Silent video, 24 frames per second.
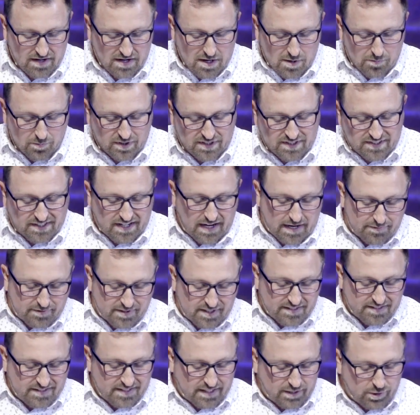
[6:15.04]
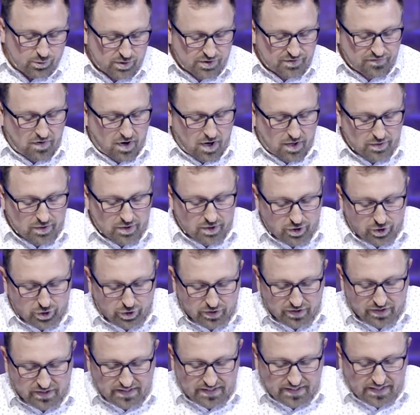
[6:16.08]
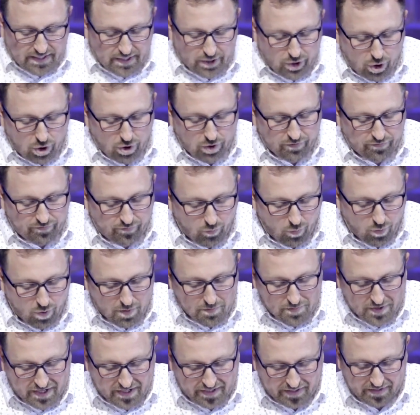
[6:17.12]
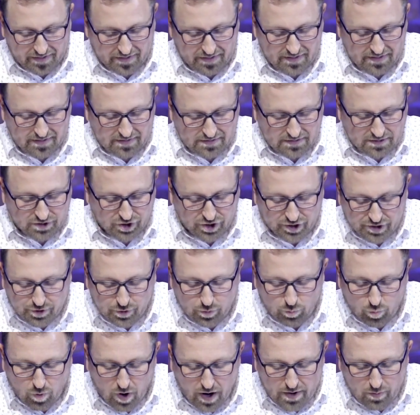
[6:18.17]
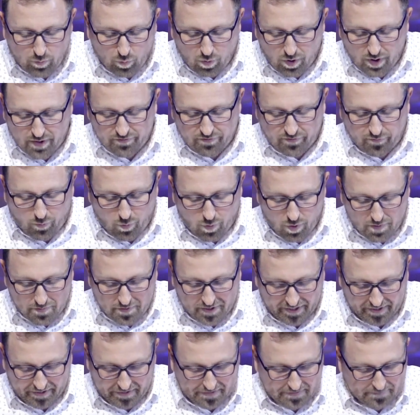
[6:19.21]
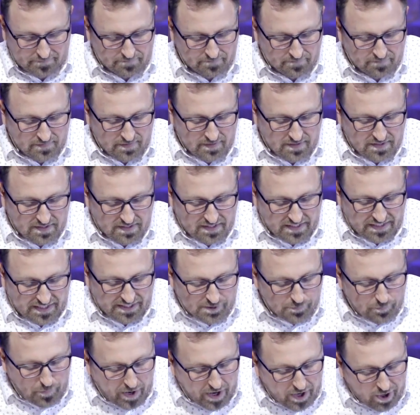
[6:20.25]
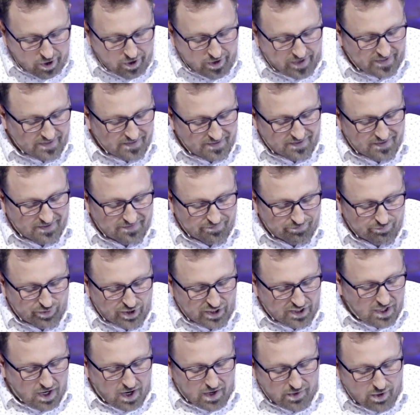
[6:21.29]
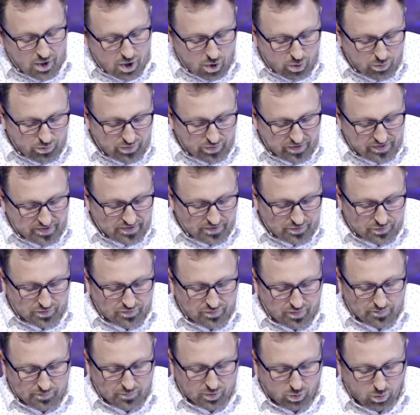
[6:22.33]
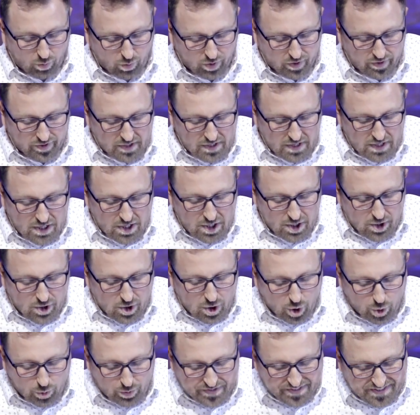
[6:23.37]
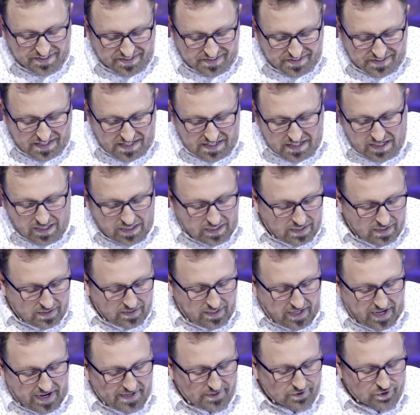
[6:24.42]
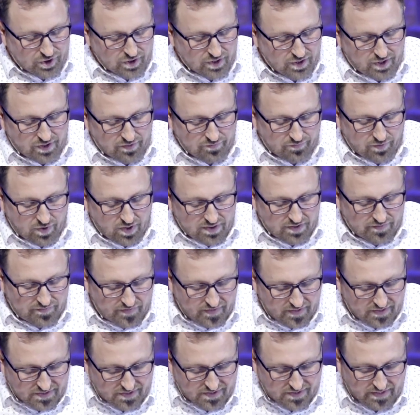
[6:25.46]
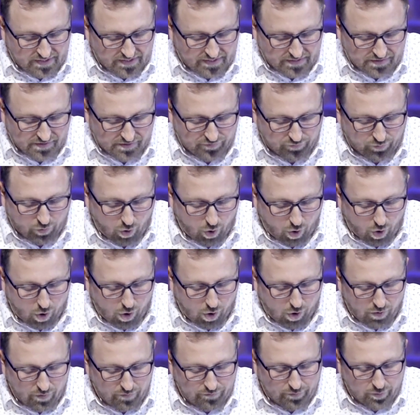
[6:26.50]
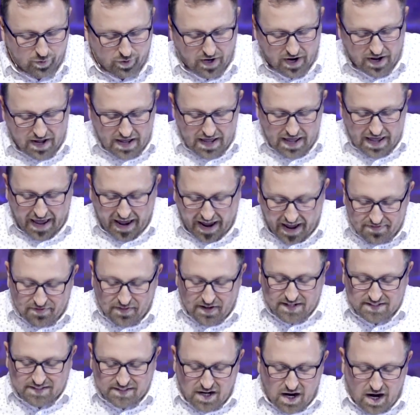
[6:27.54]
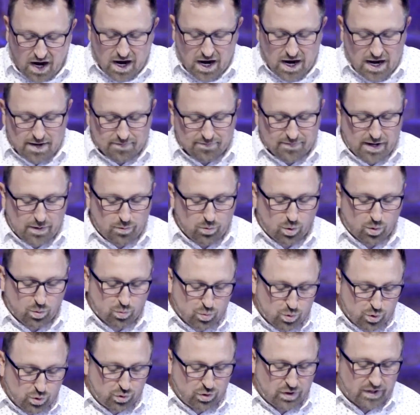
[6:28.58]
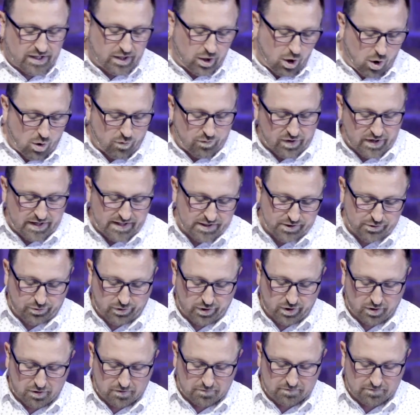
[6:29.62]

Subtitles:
But Samson said to his father, "Get her for me. She's the right one for me." His parents did not know that this was from the Lord, who was seeking an occasion to confront the Philistines, for at that time they were ruling over Israel.